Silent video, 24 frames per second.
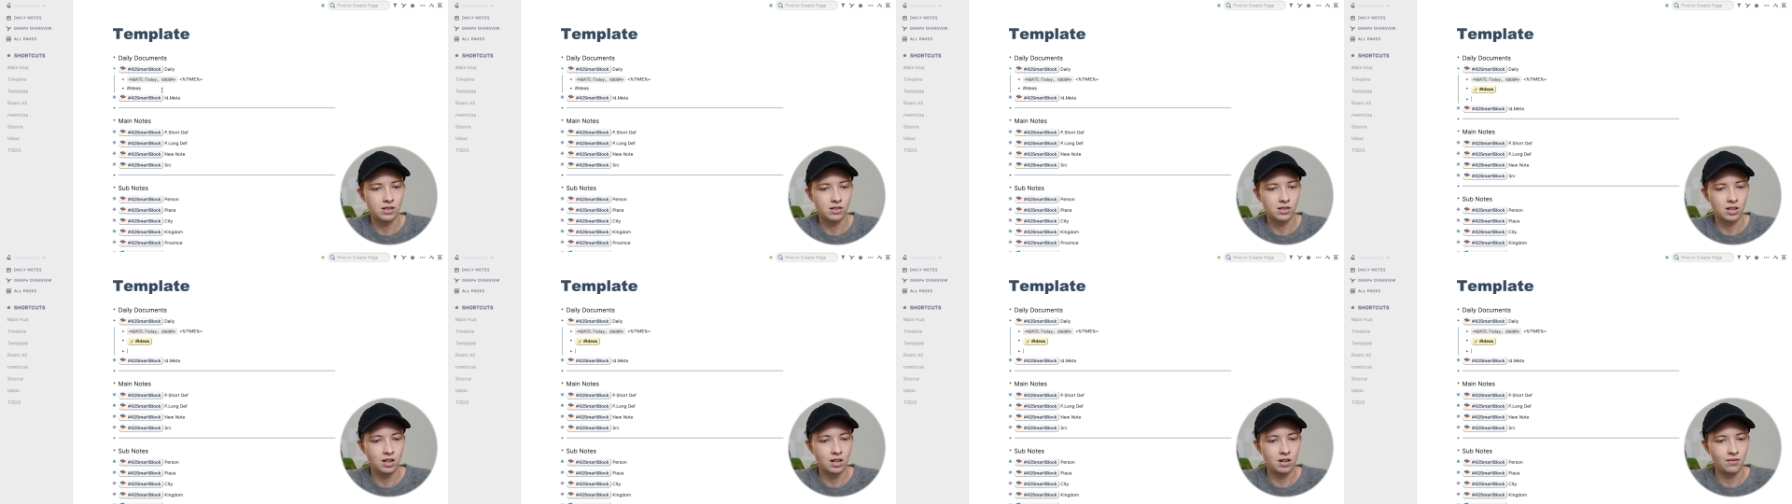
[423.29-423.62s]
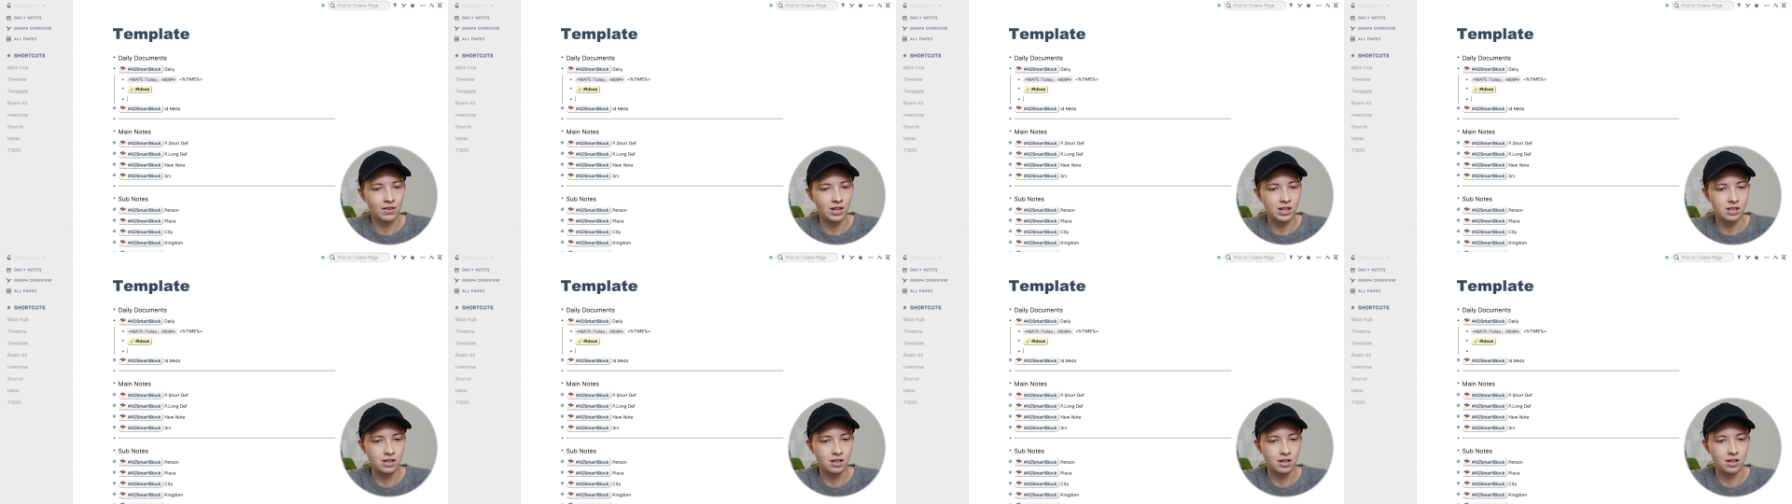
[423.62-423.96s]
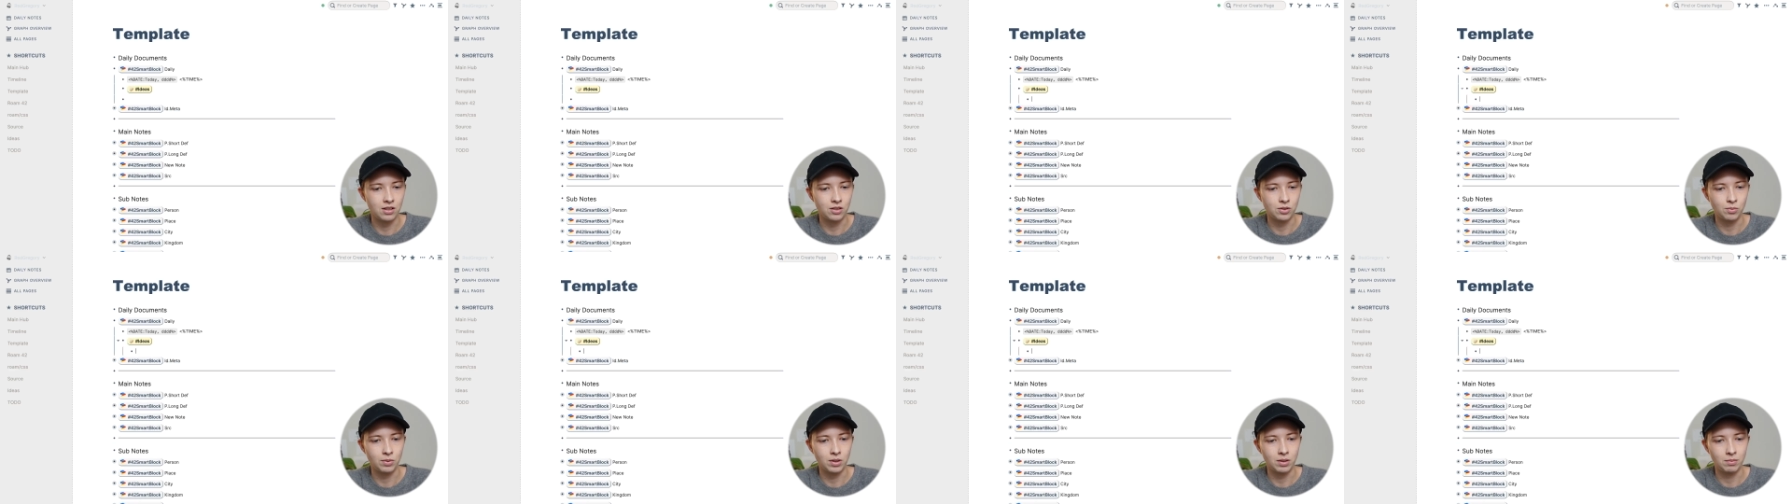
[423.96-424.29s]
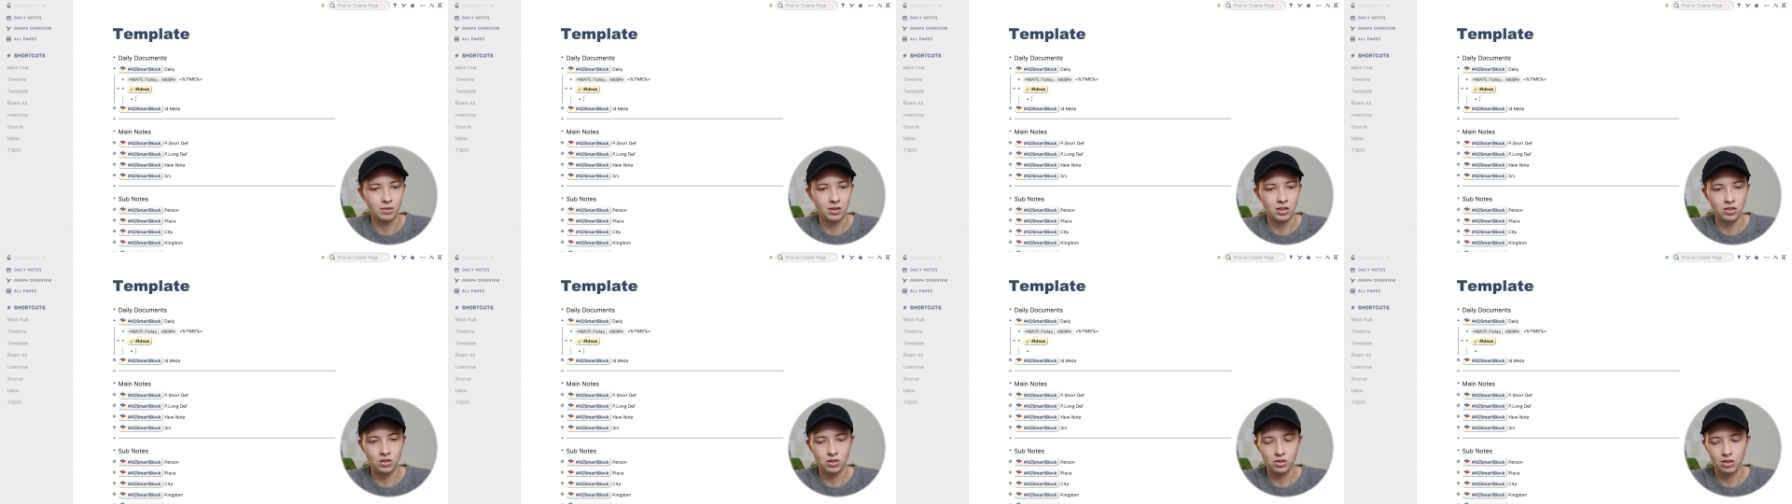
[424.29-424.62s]
inside of ideas, what
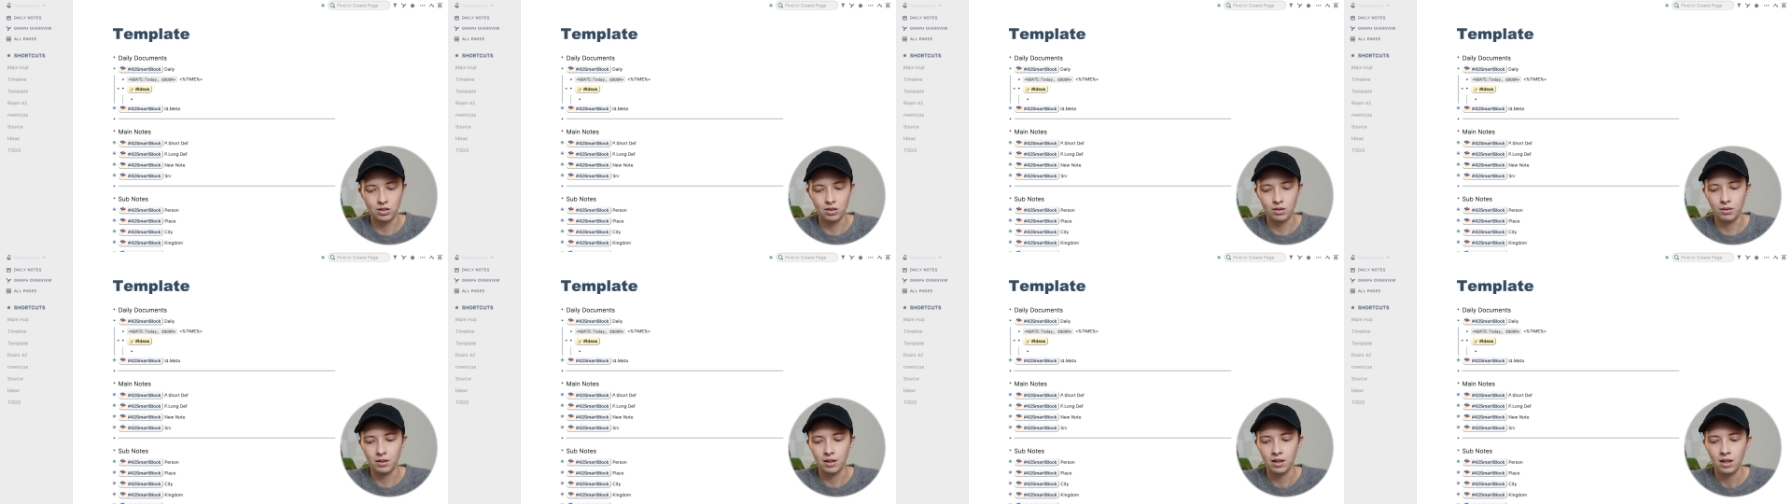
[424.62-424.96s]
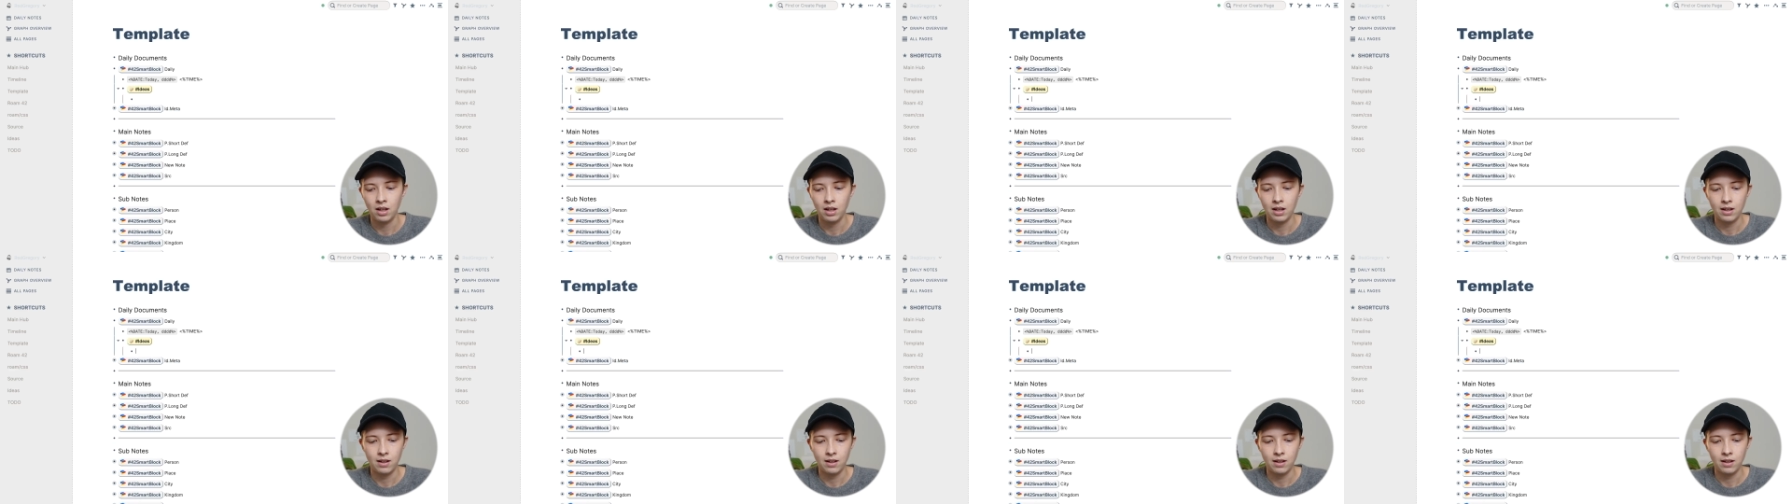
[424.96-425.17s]
I'm going to do